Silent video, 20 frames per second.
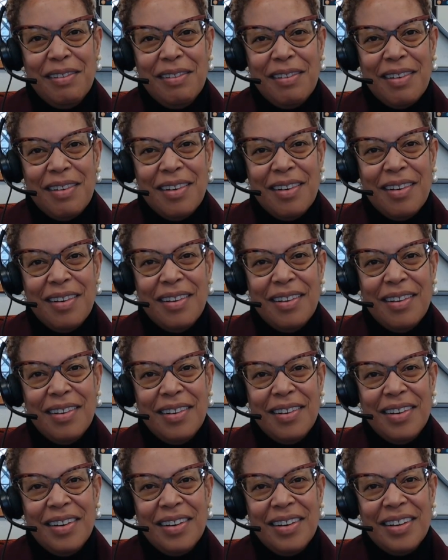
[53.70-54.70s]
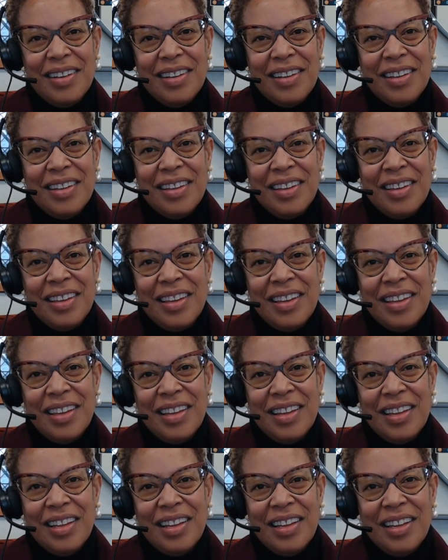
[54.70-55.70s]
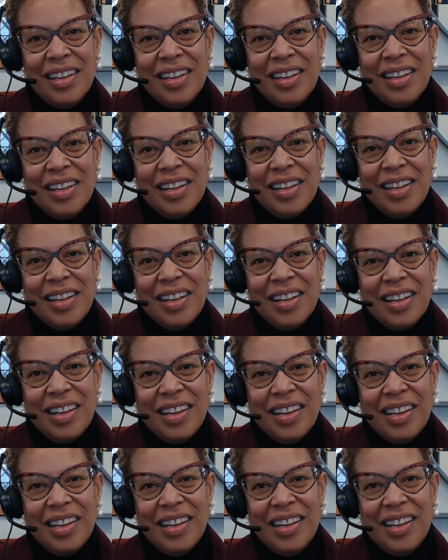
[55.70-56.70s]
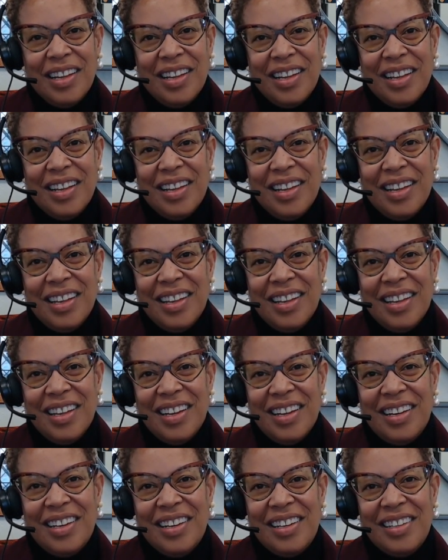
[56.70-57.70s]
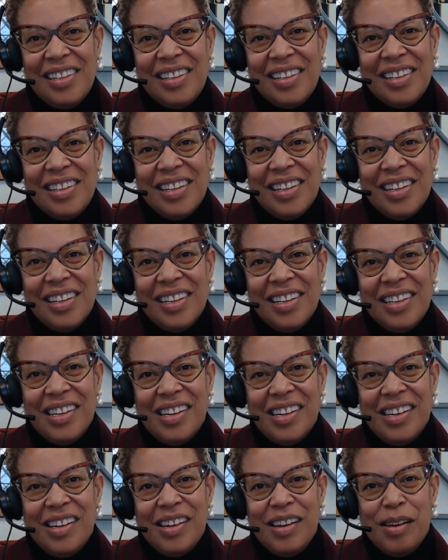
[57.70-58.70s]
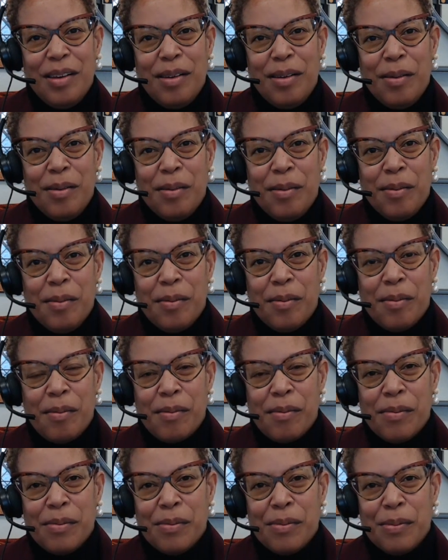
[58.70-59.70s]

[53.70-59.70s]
The person shown says nothing.